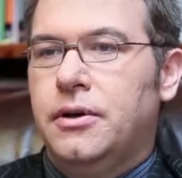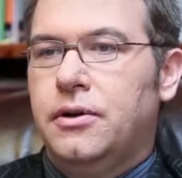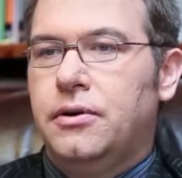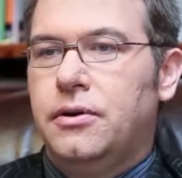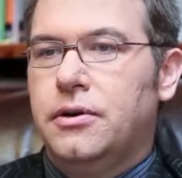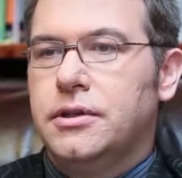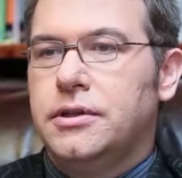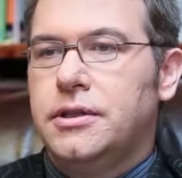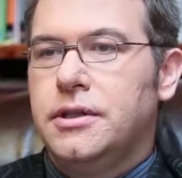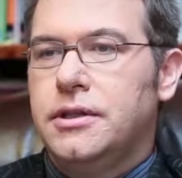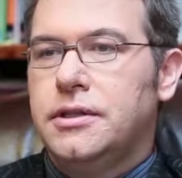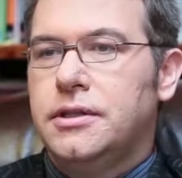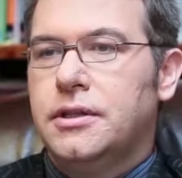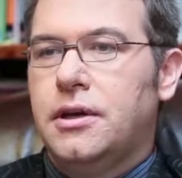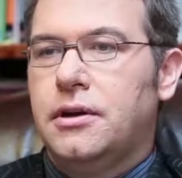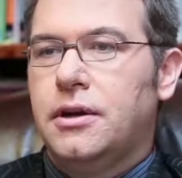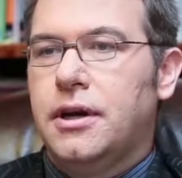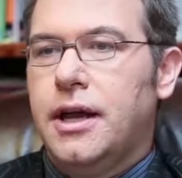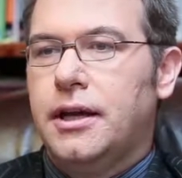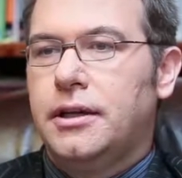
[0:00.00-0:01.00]
courses
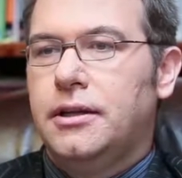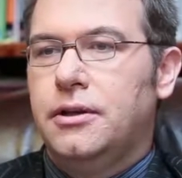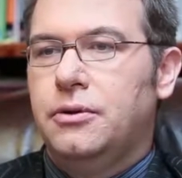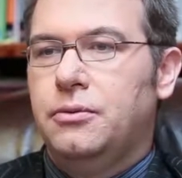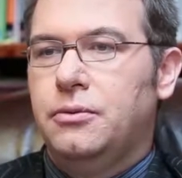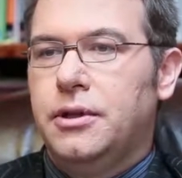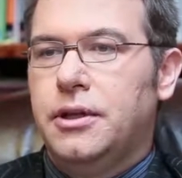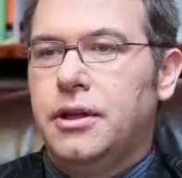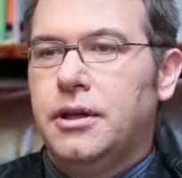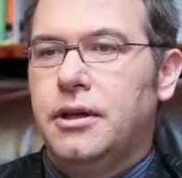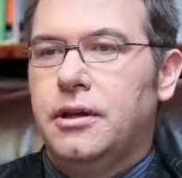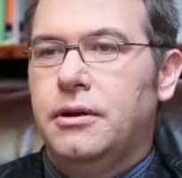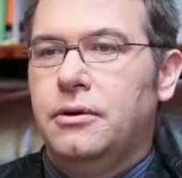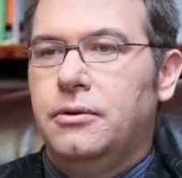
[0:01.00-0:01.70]
connected with